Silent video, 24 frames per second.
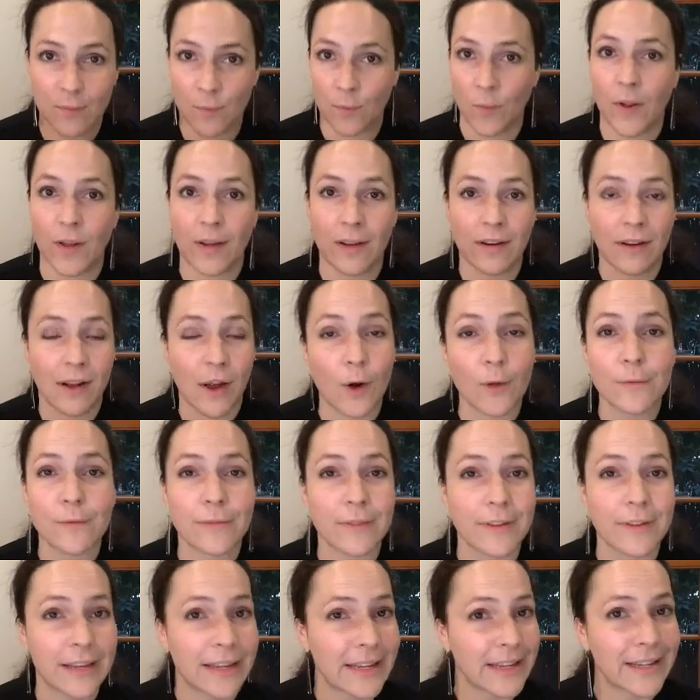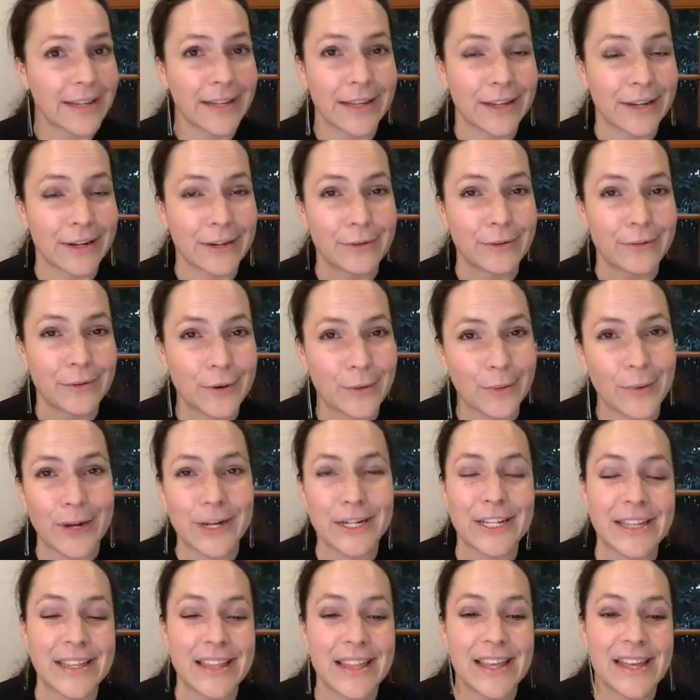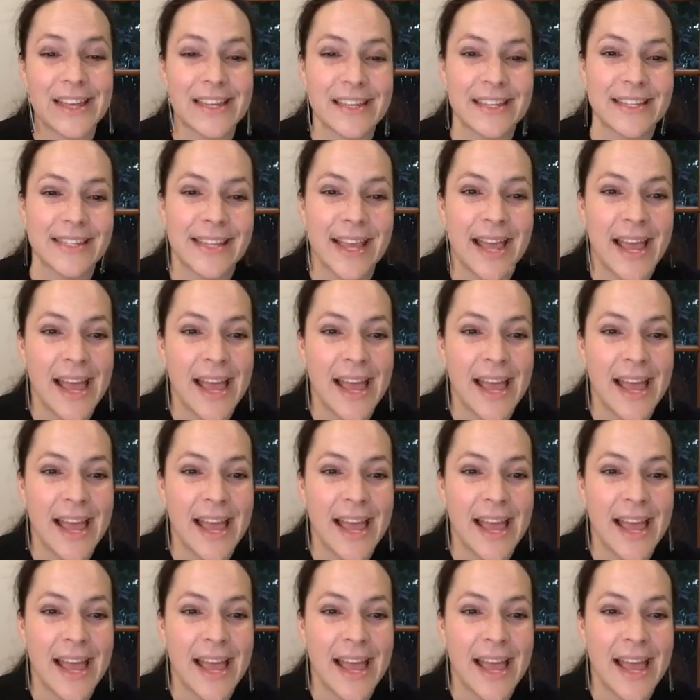What hopefully, if you're watching this,